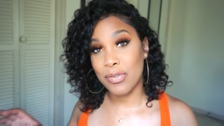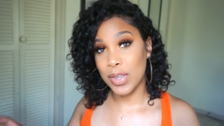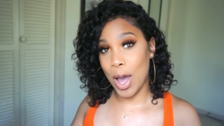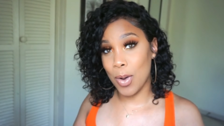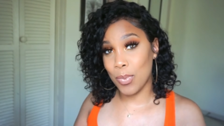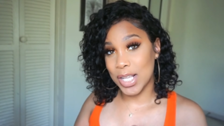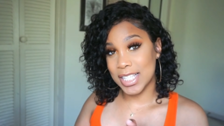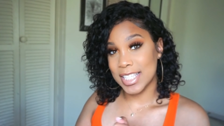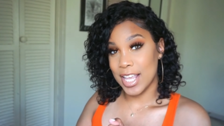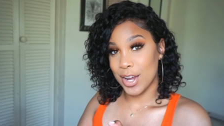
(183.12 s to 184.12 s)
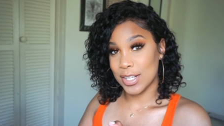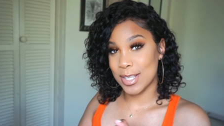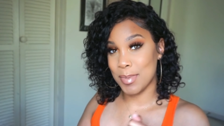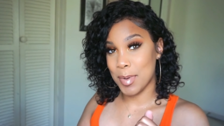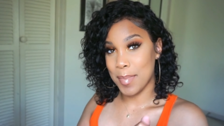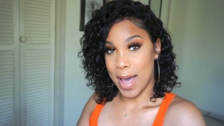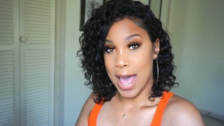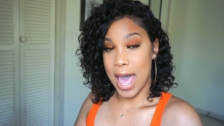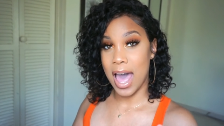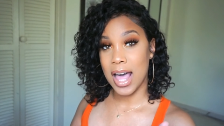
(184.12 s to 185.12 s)
y'all want to hear some of
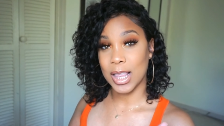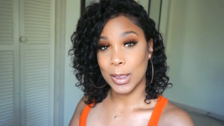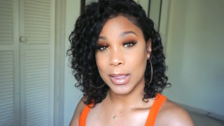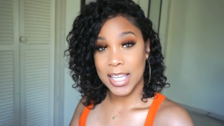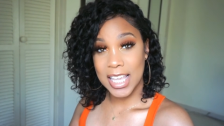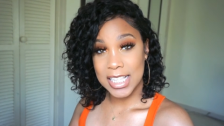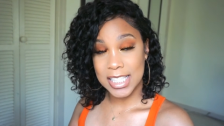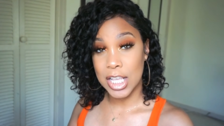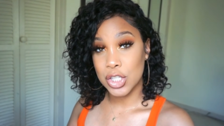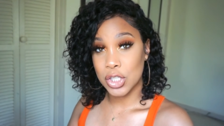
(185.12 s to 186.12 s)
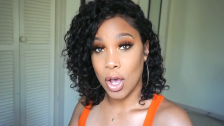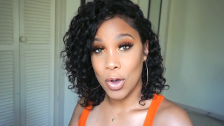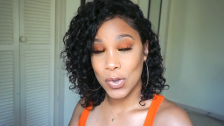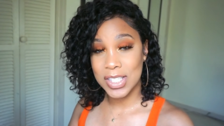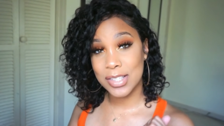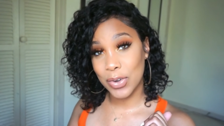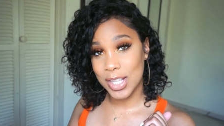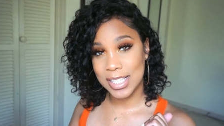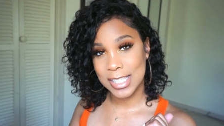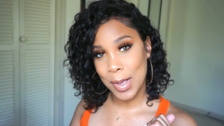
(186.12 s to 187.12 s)
my lit songs for the
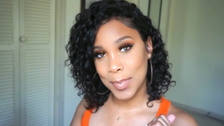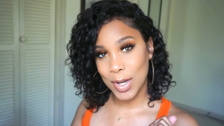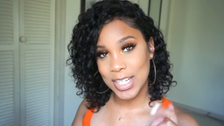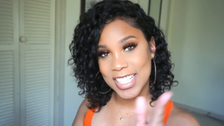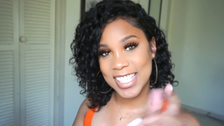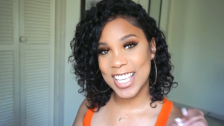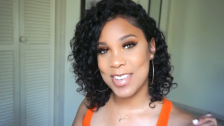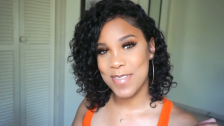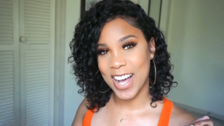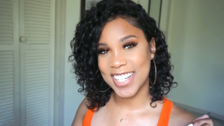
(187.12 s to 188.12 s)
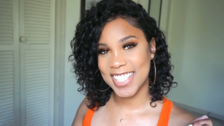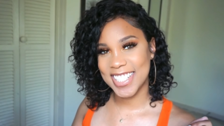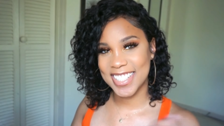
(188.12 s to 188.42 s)
summer just keep watching